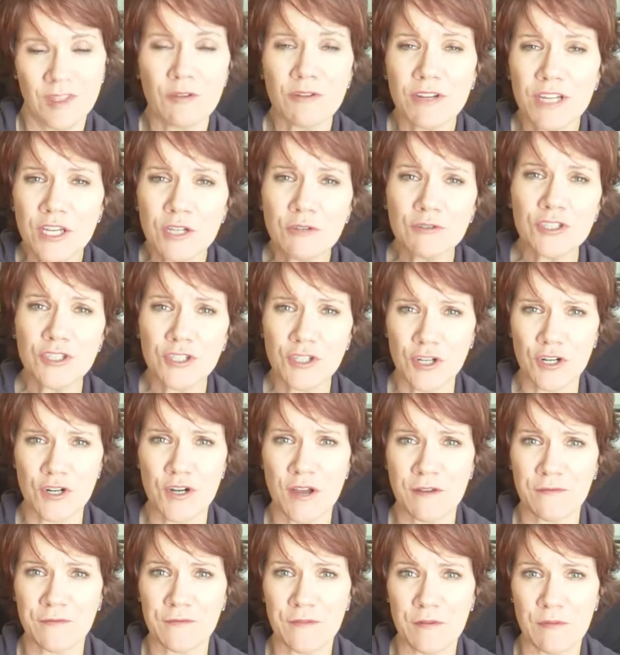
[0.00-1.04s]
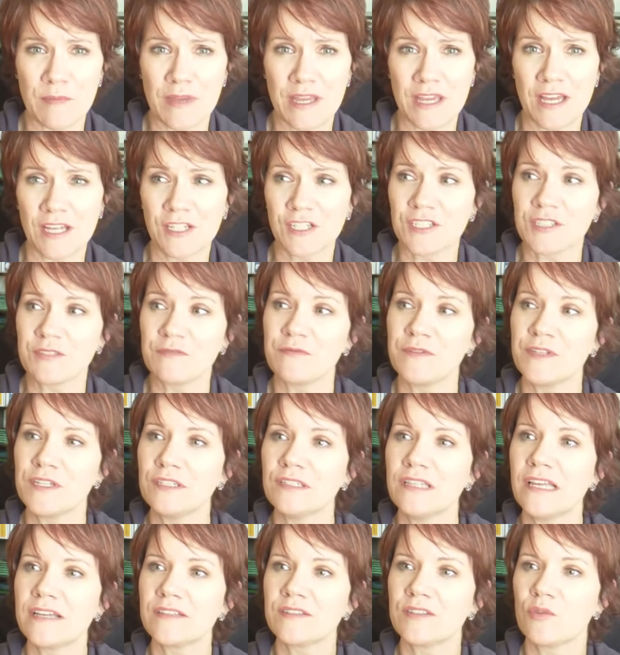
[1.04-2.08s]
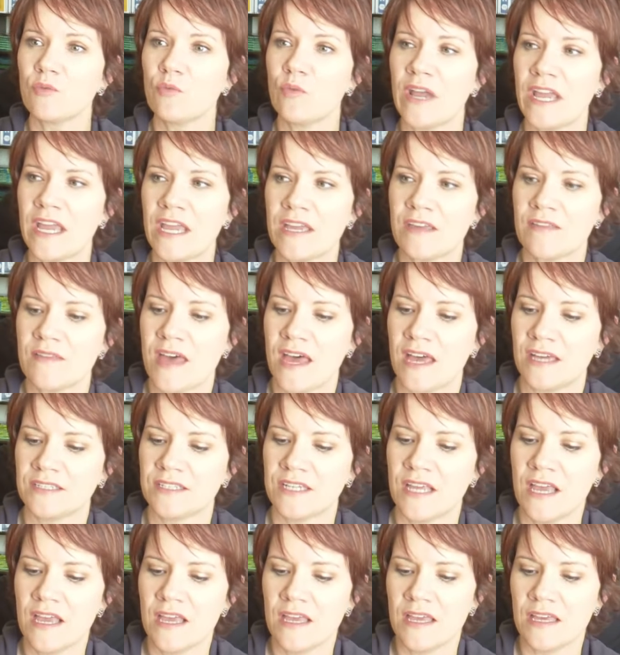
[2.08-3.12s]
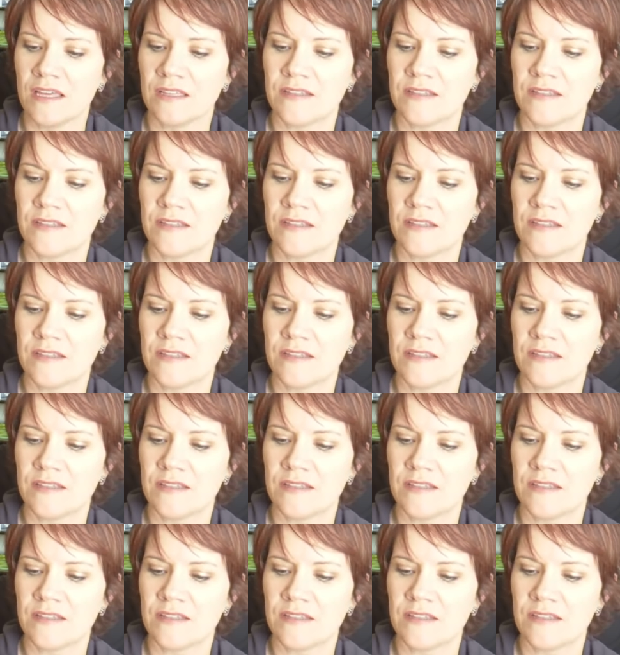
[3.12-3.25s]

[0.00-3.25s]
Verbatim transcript: They're a huge turnoff for me. I just feel like the way that